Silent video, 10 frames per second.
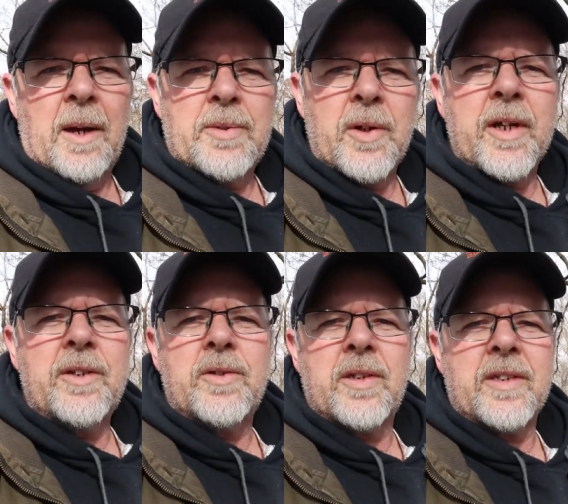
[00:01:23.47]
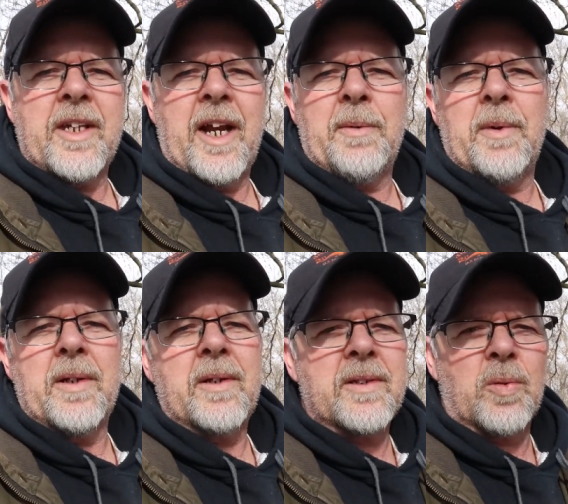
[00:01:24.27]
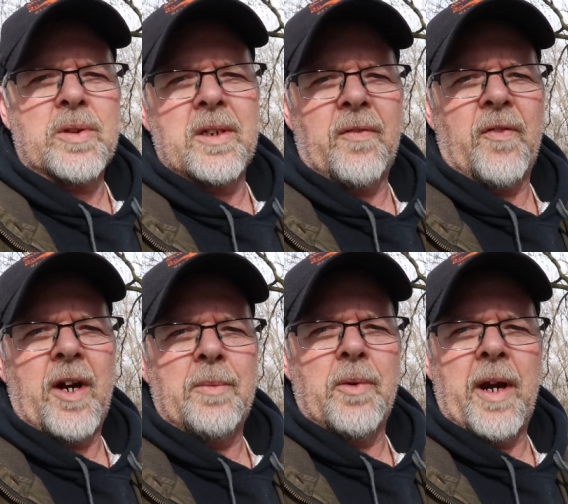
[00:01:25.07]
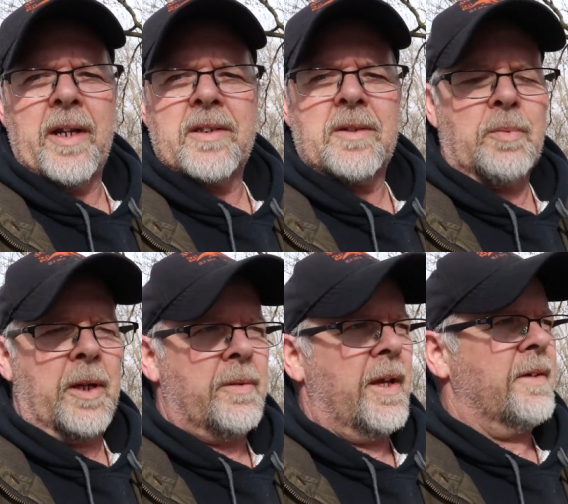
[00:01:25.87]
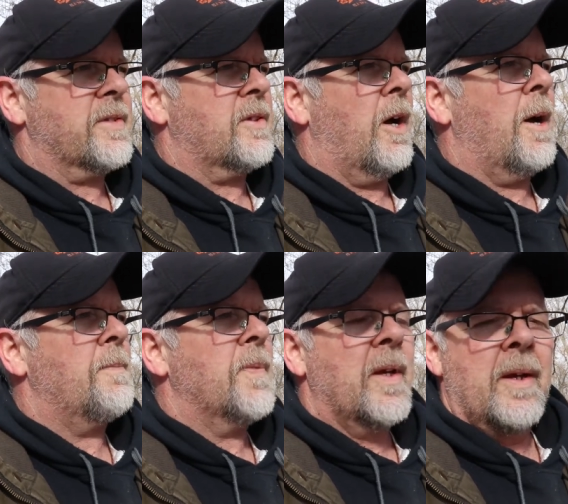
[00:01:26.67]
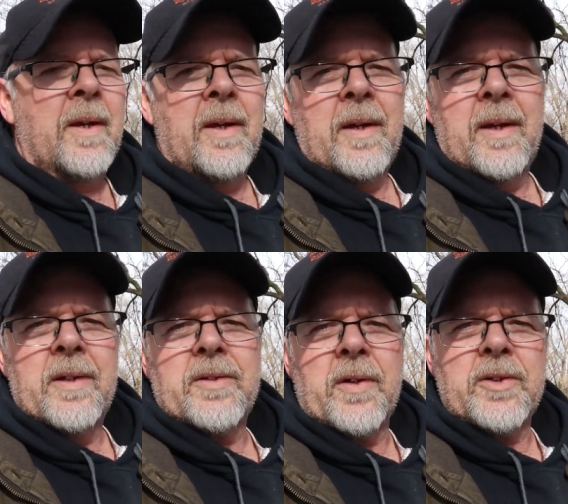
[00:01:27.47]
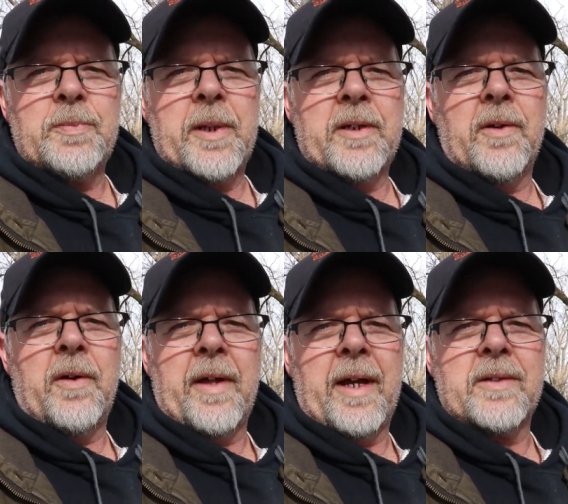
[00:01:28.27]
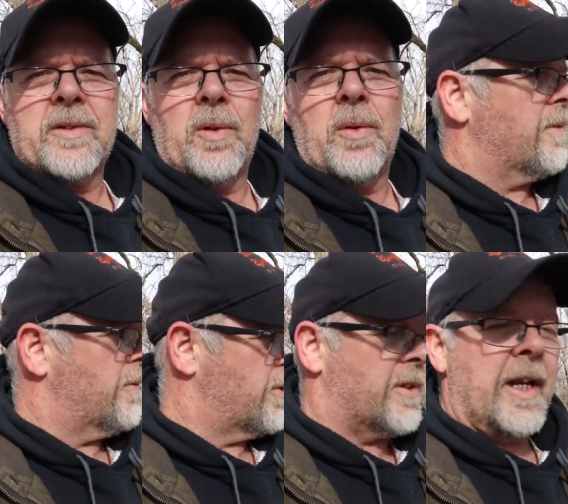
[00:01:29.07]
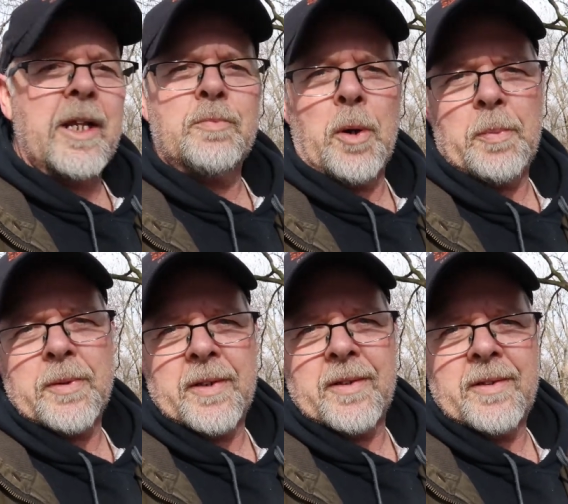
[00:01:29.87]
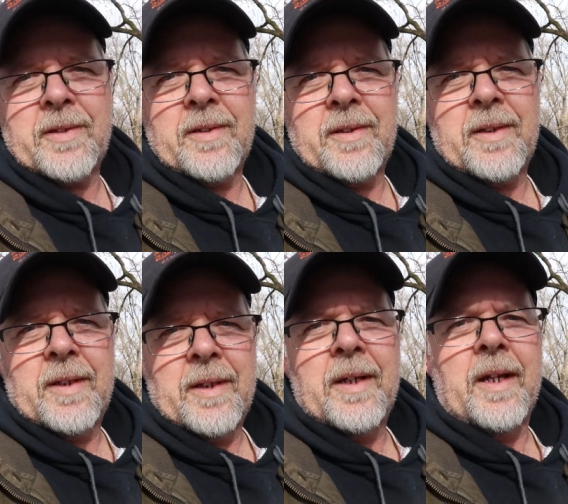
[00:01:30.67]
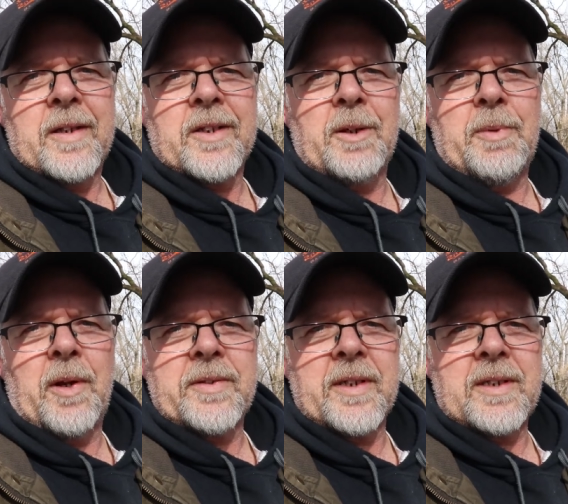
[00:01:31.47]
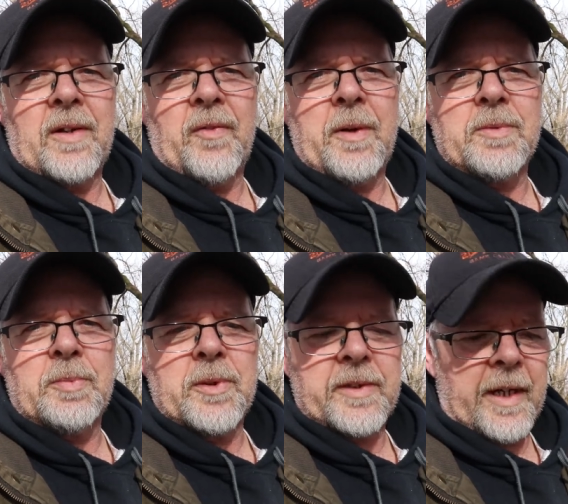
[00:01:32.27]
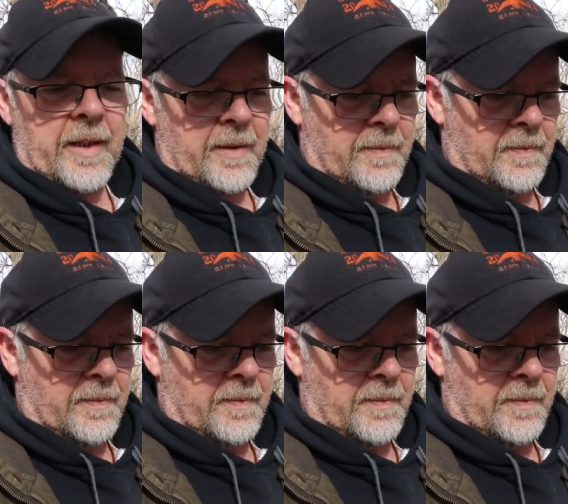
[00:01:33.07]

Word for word: I'm still getting used to this camera, switching the frame rates, playing with the f-stop shutter speed and all that. So for today's purposes, it's going to be all 60 frames per second.